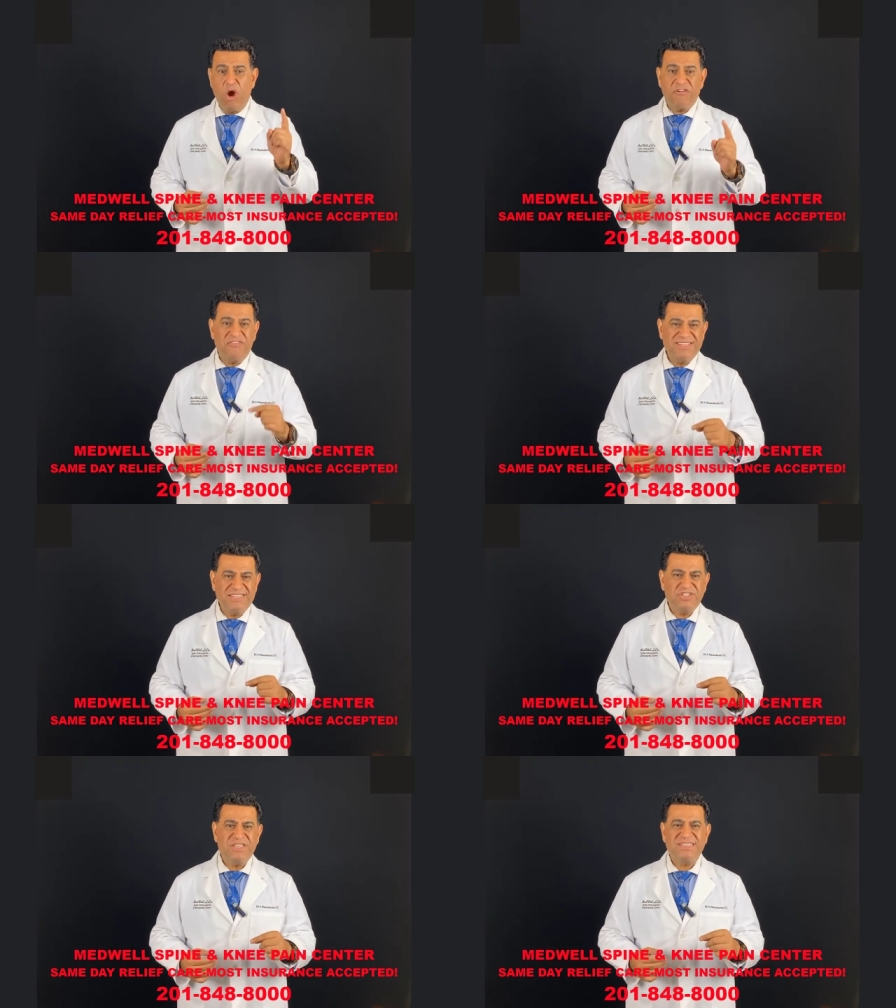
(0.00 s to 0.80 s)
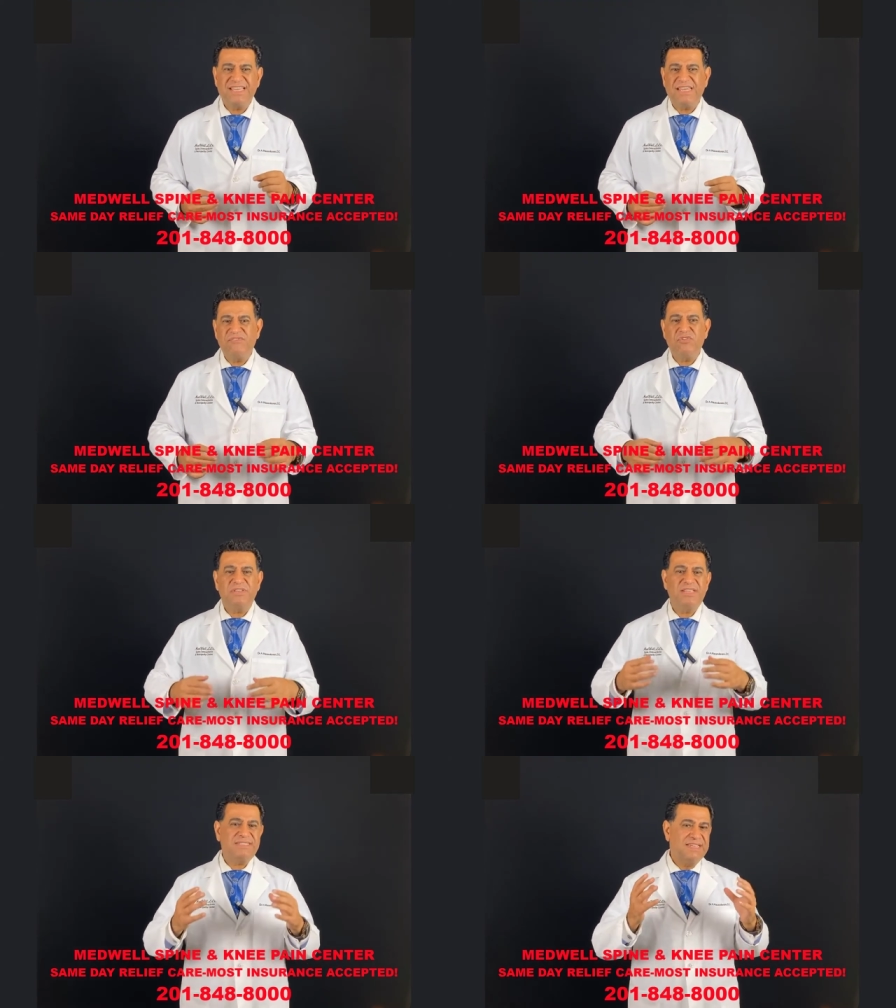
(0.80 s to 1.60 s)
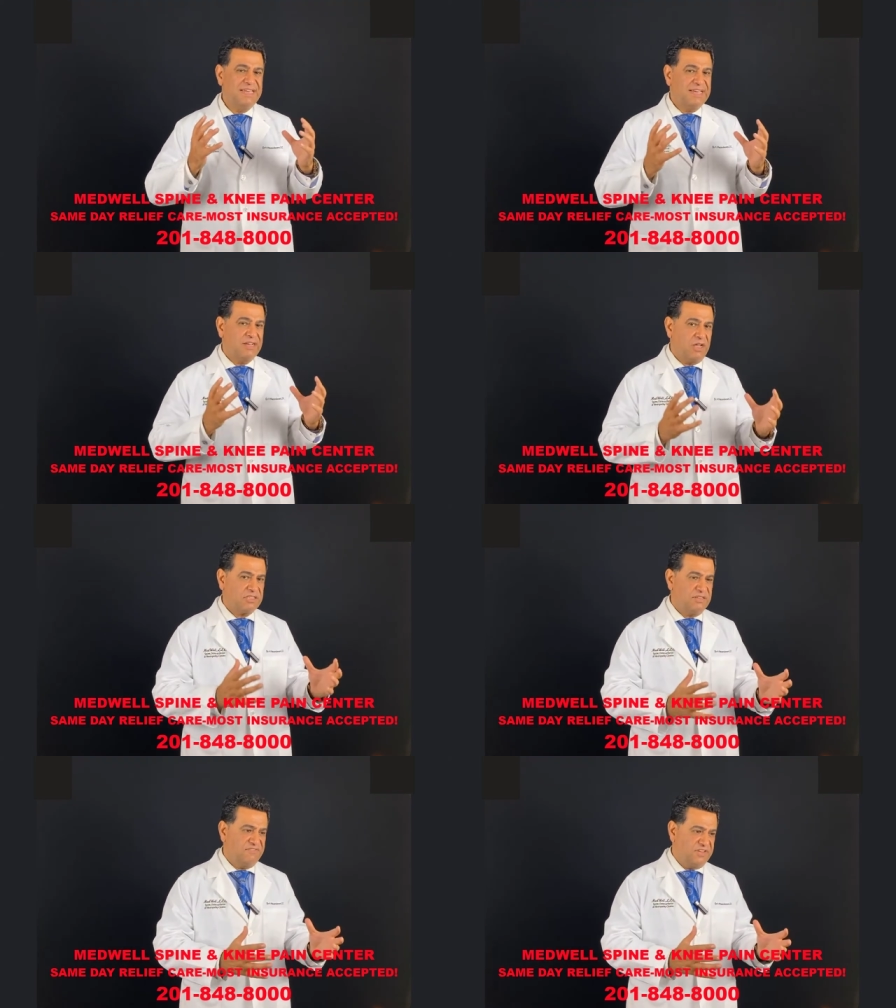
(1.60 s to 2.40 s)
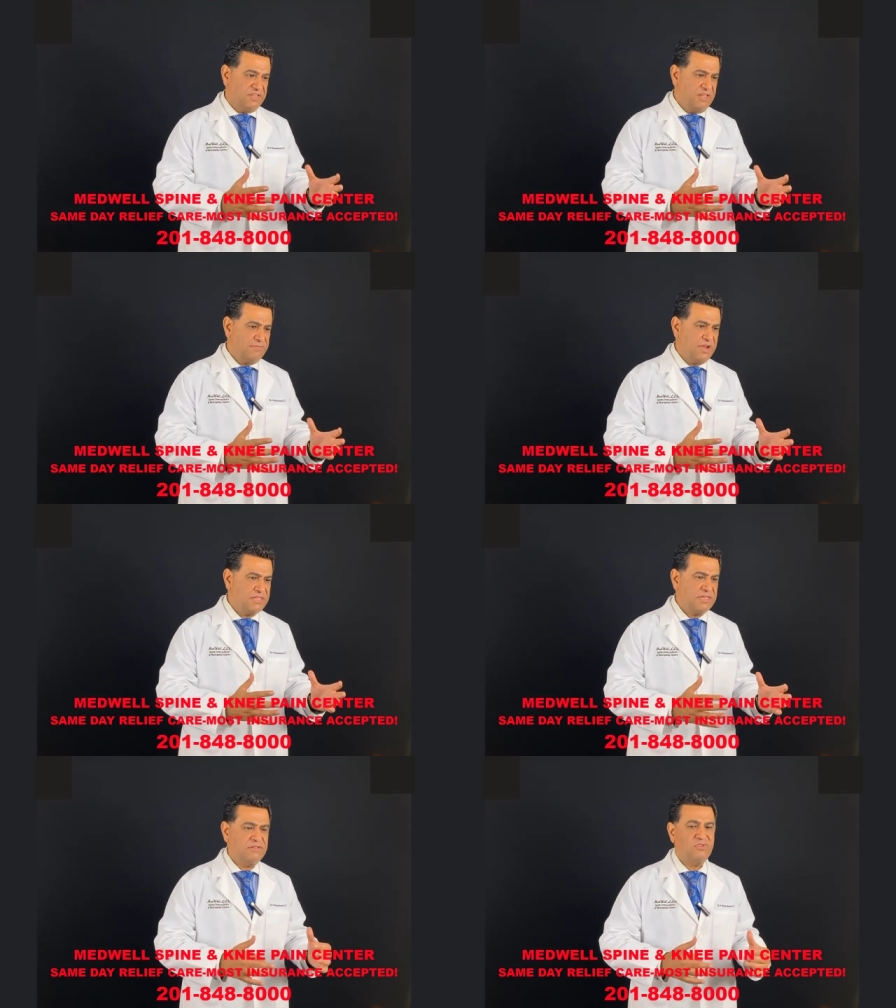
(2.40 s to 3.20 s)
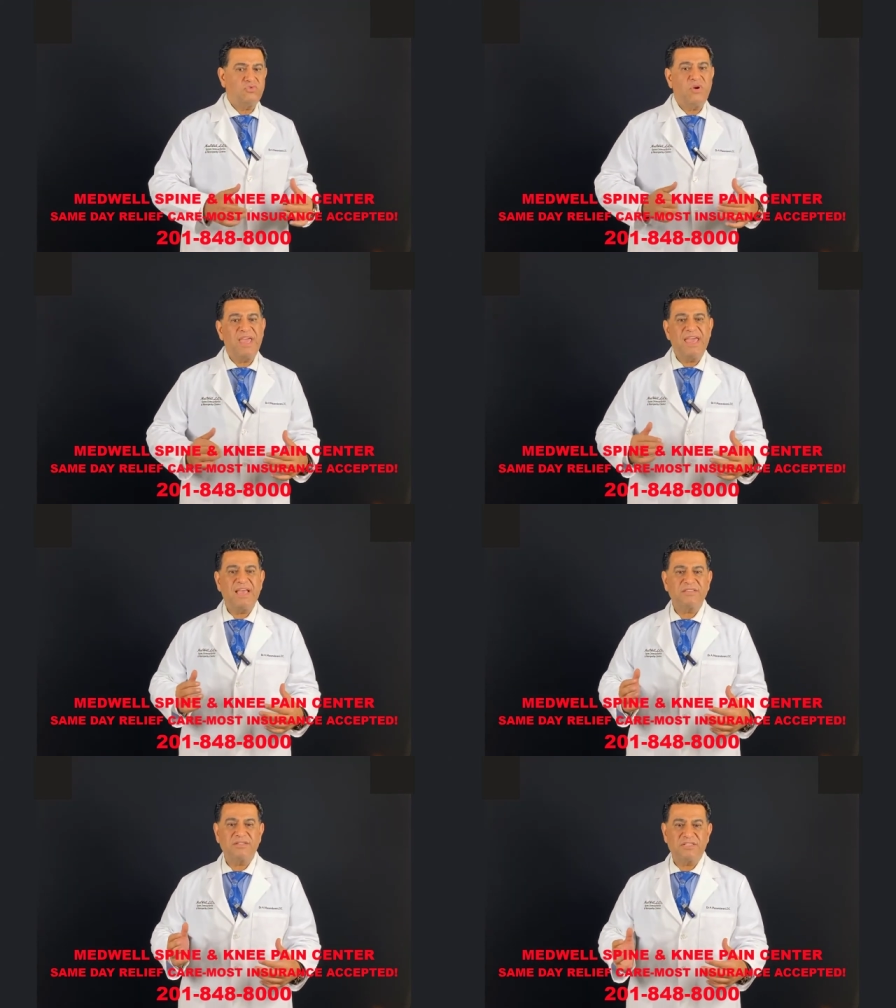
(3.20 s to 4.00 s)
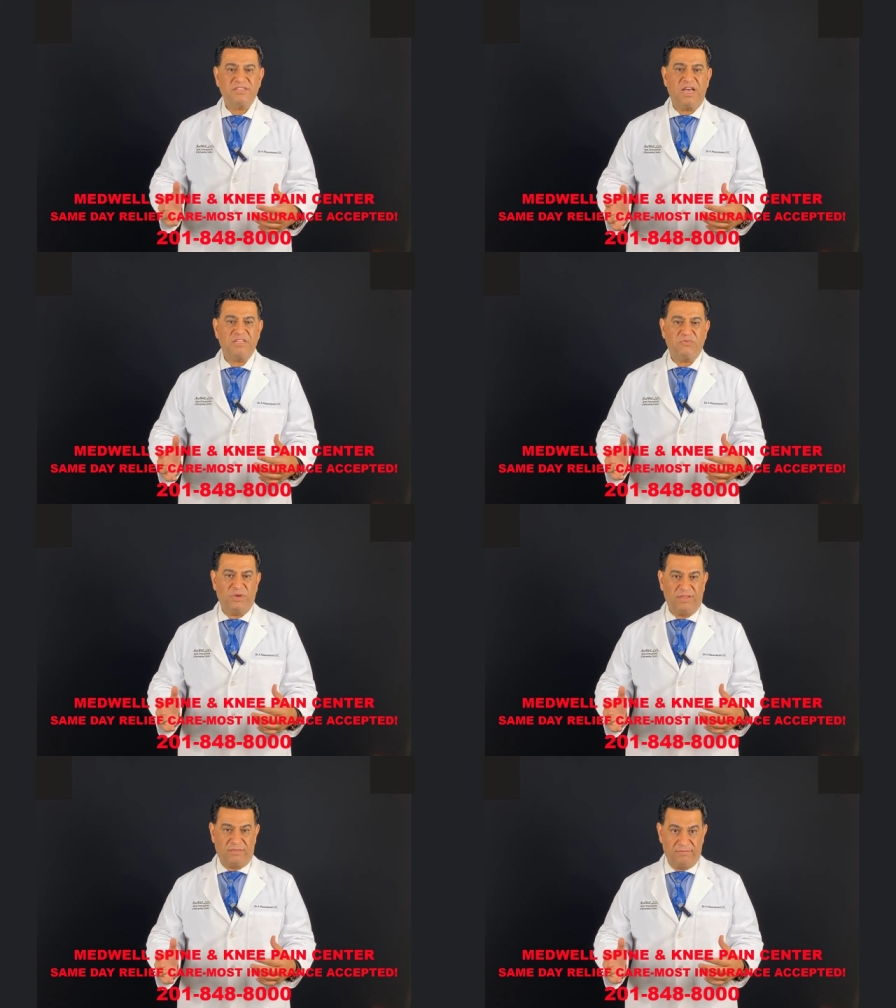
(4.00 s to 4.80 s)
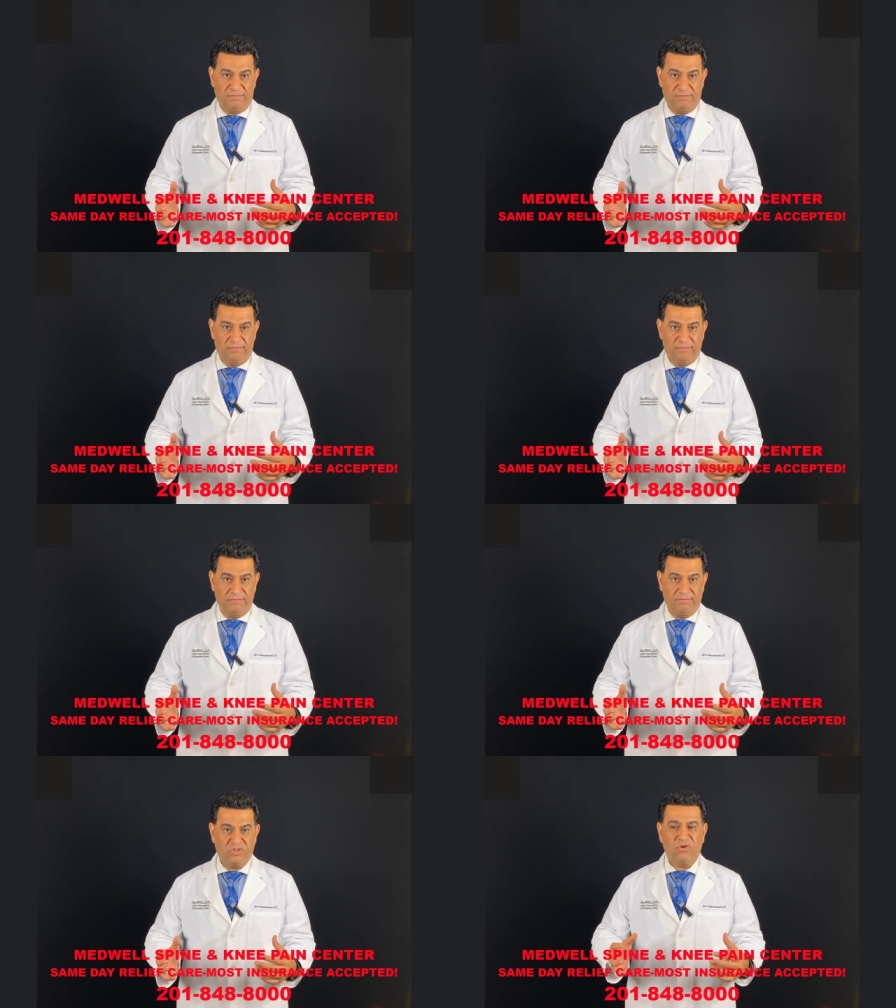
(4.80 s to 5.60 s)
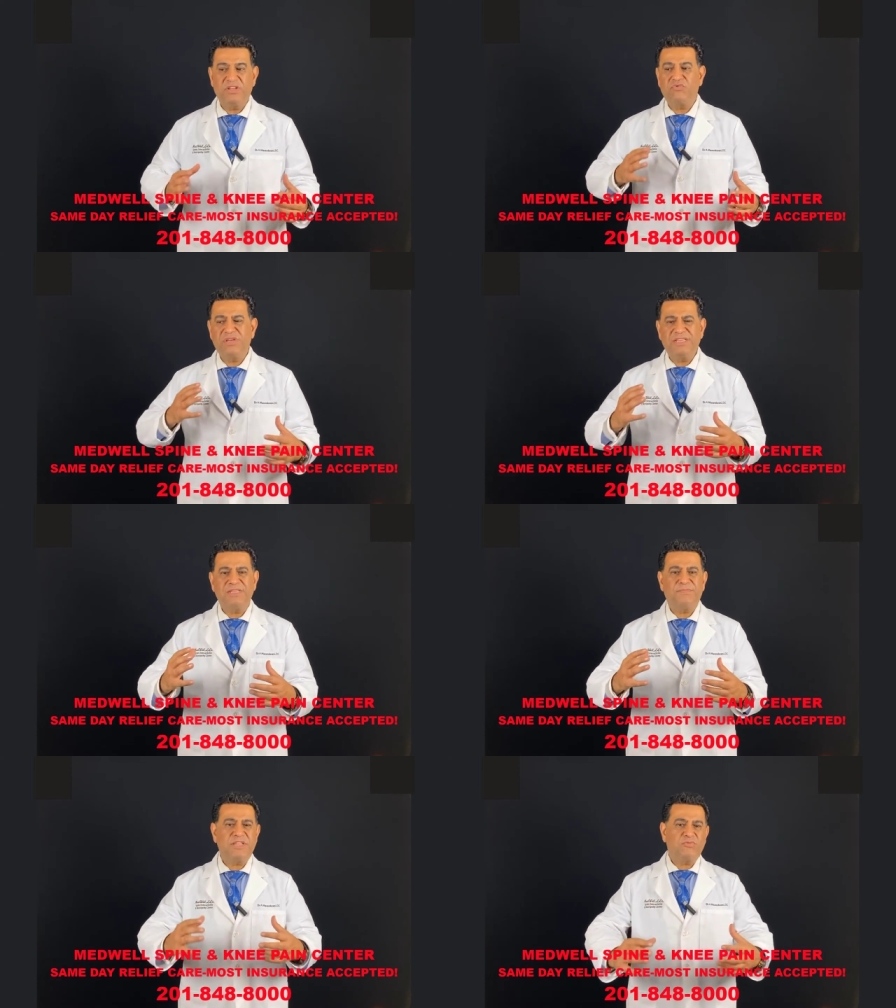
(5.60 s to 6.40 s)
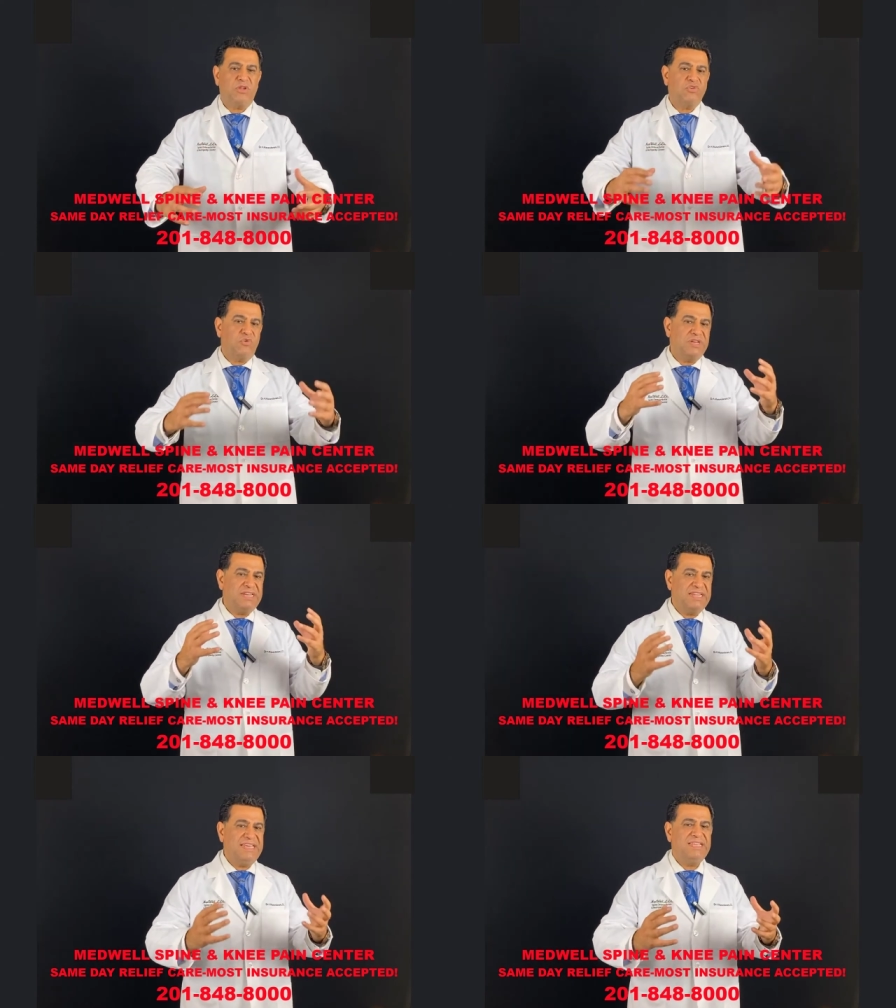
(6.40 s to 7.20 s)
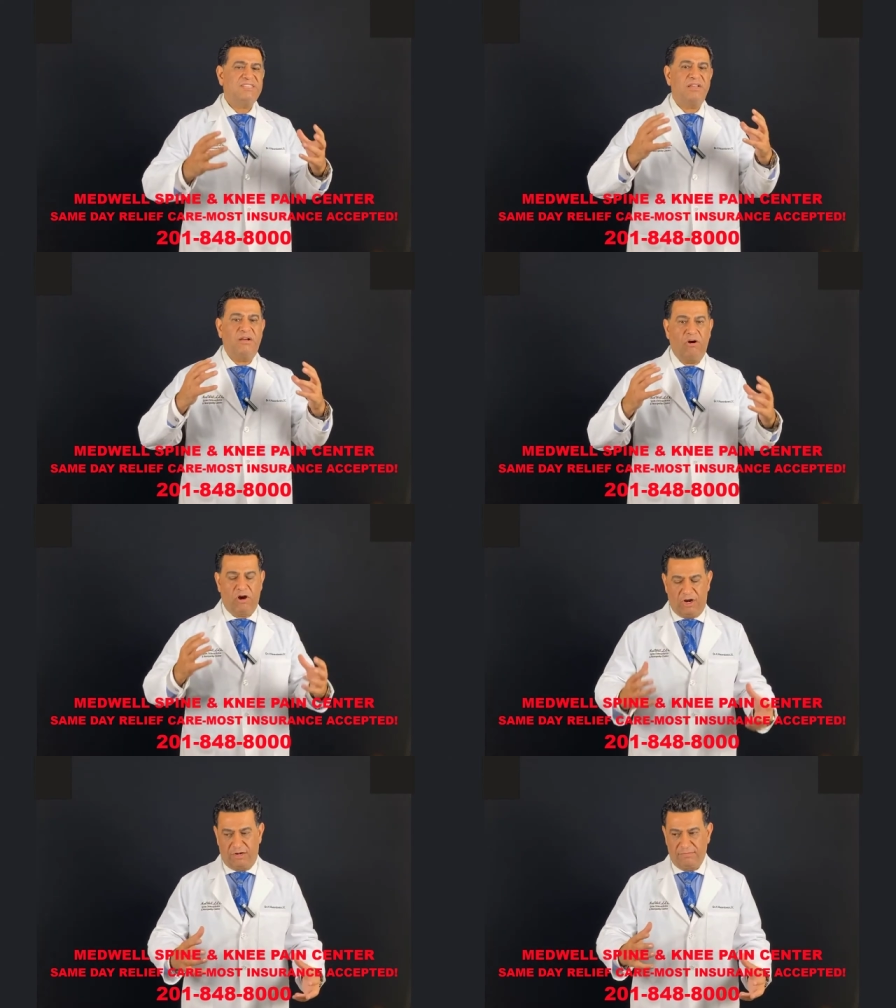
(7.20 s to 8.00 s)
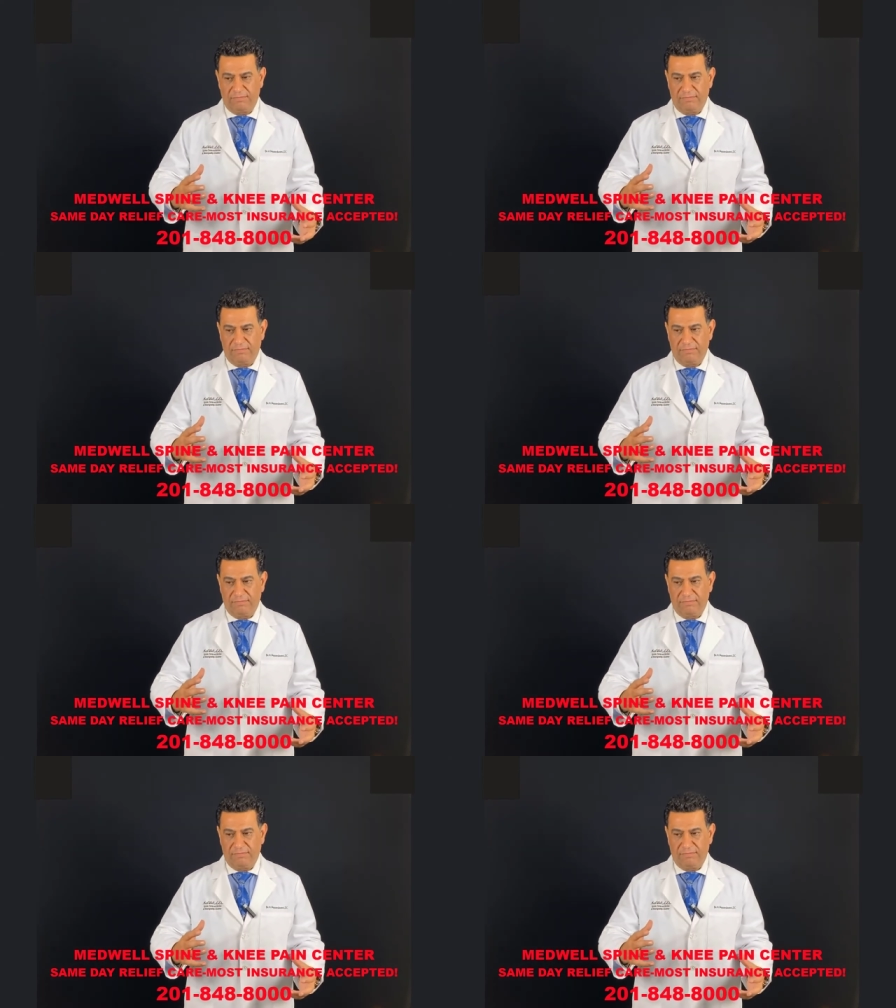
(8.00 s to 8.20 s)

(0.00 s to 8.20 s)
our physicians, they give you this custom fit knee bracing to do exercise with. So it really depends what your needs are.